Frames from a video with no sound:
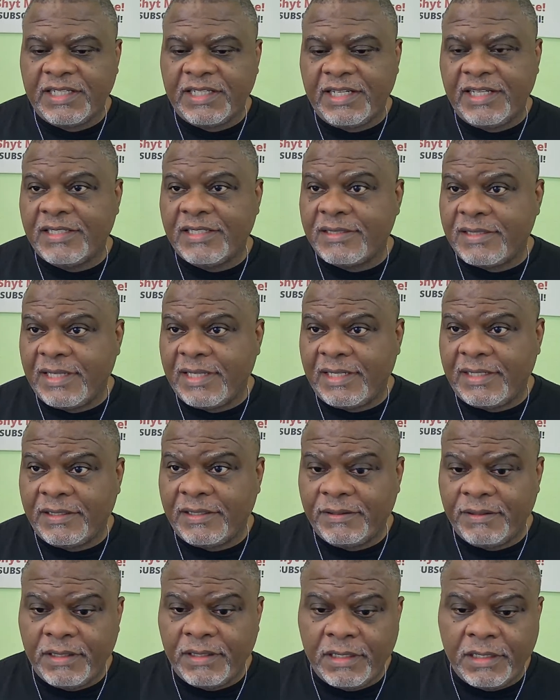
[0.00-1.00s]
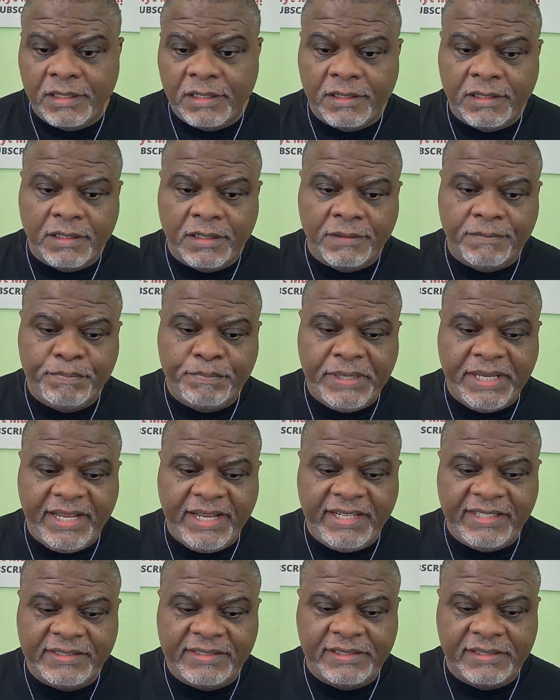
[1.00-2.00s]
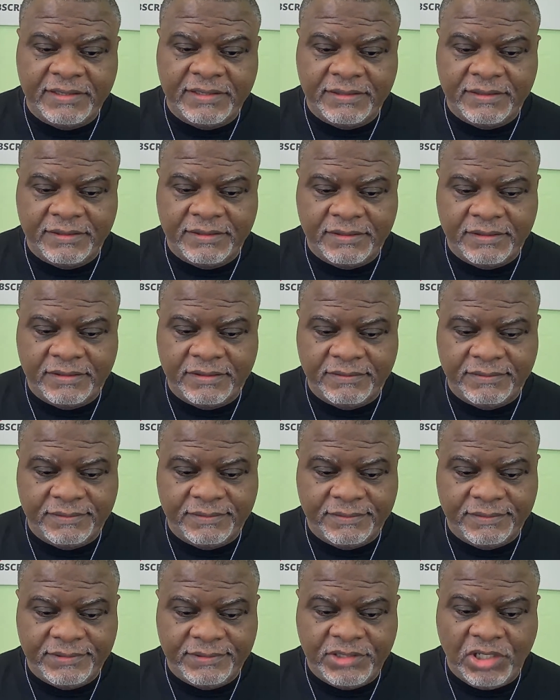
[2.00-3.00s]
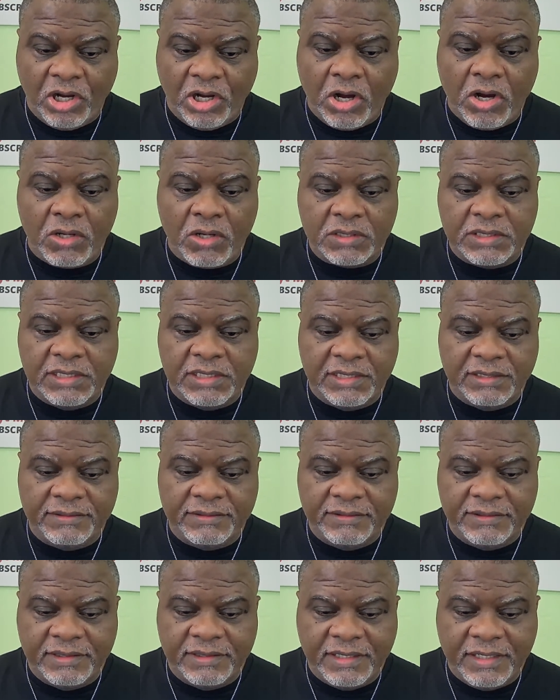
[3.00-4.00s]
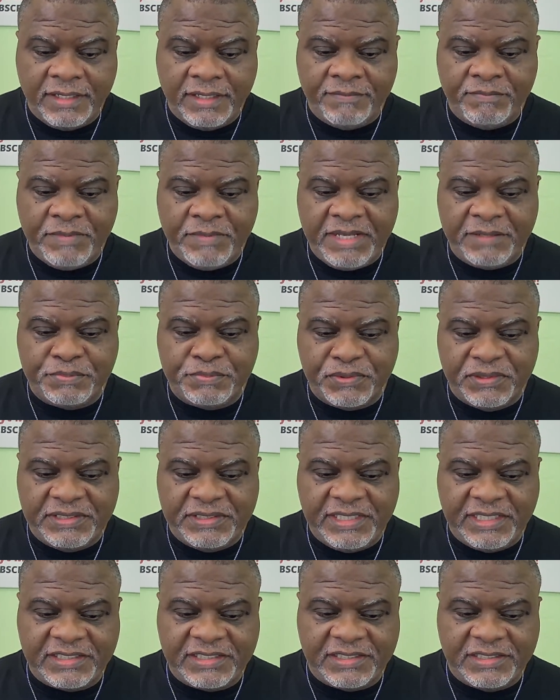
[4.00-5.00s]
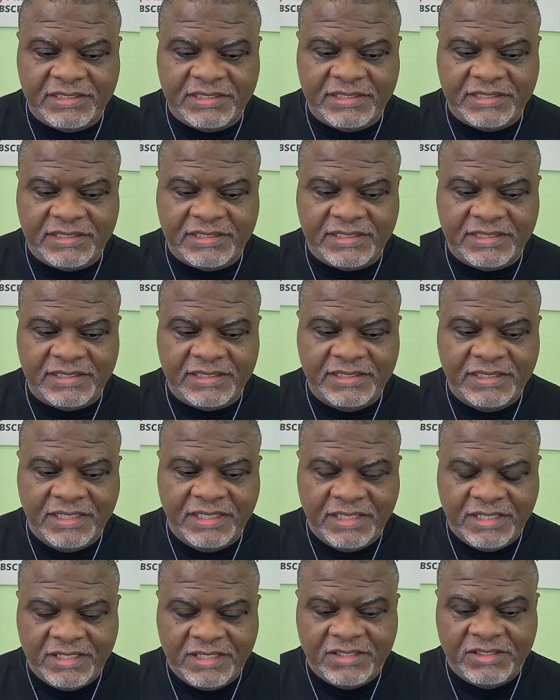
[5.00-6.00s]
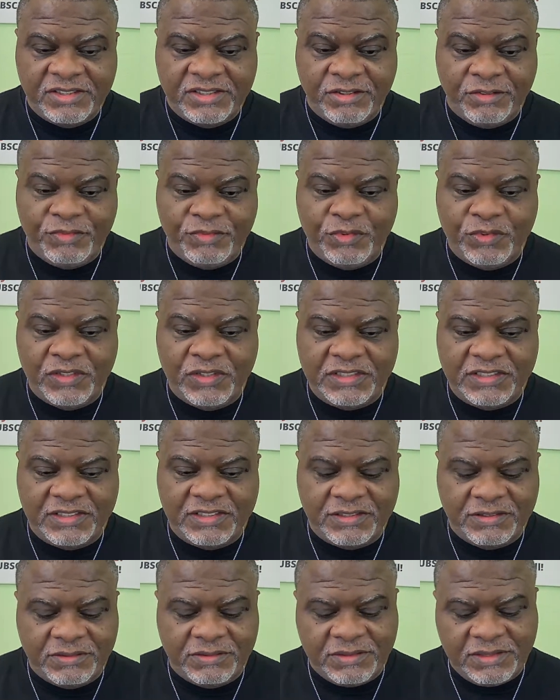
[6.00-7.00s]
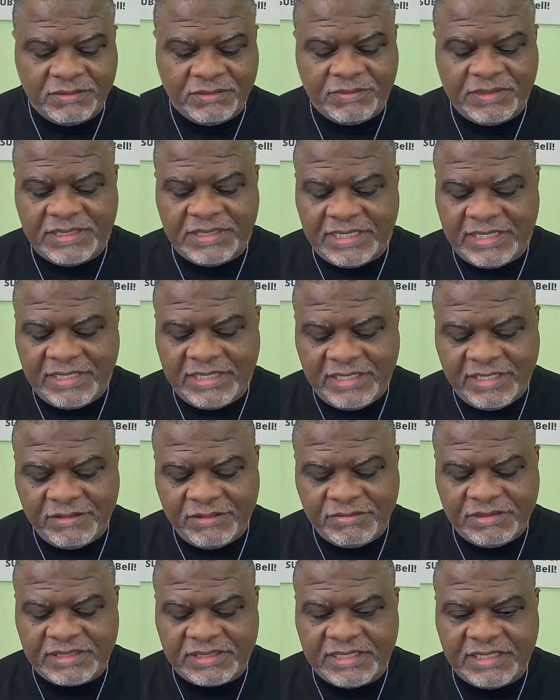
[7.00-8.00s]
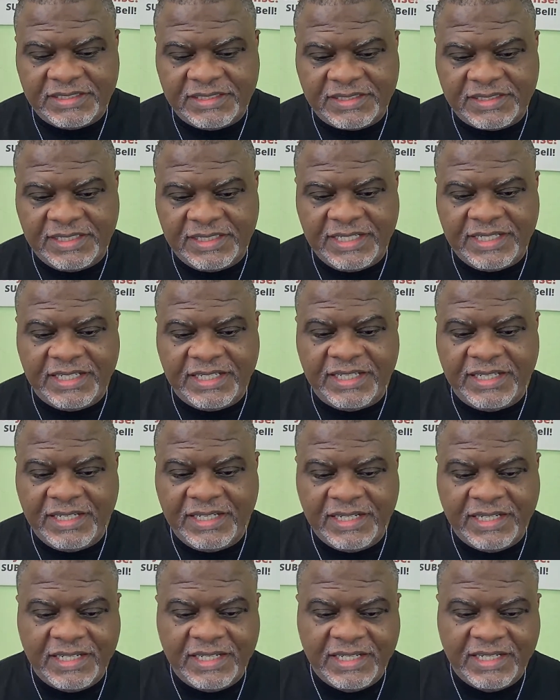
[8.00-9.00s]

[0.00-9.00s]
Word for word: heads that are, are, are paid to talk and, and make predictions and so forth and so on, when I hear what they say,